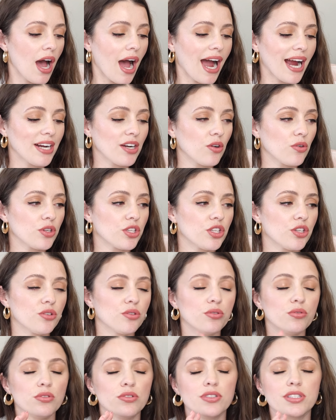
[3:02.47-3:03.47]
I don't
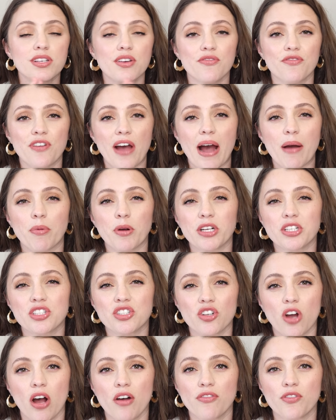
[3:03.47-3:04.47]
use fabric
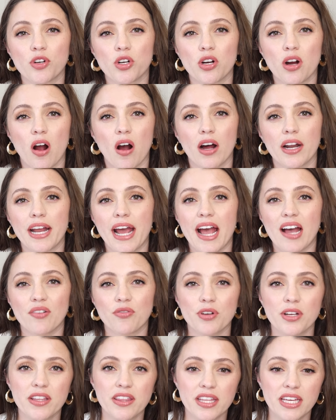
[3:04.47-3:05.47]
softener on
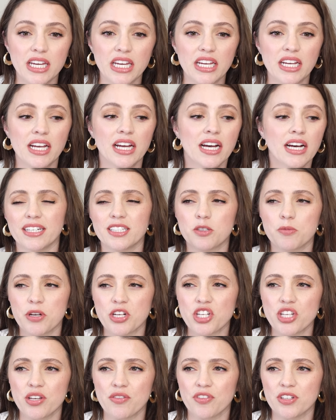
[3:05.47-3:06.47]
everything, and
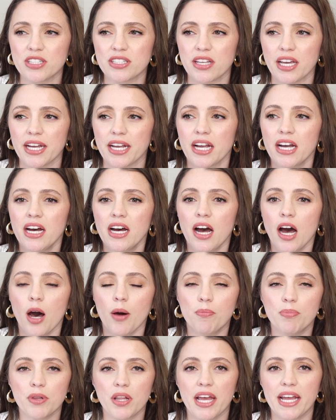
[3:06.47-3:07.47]
especially if it's like a
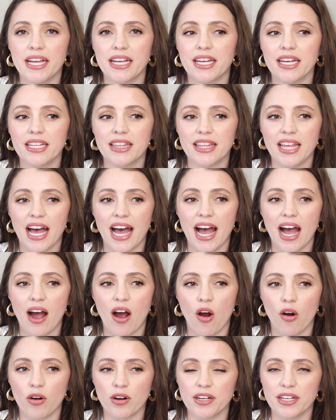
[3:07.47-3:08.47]
blanket that
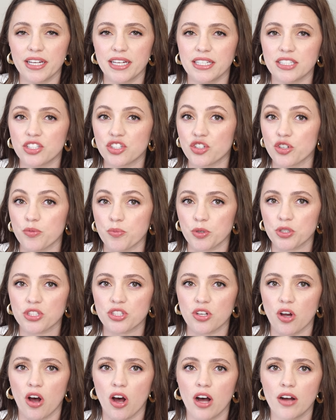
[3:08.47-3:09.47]
already is super
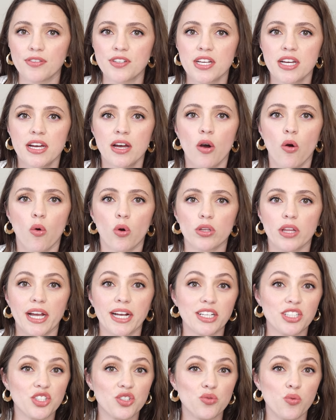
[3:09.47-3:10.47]
soft or like
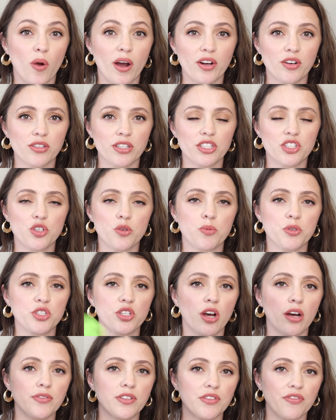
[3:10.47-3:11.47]
a sweater that's super
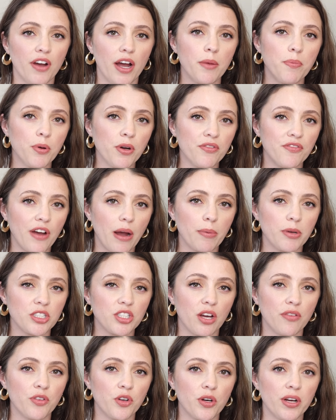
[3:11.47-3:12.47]
soft, if I put fabric
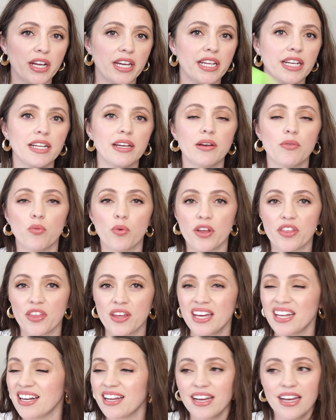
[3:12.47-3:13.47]
softener in with
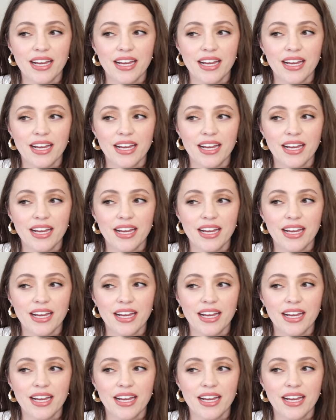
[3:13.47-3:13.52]
it,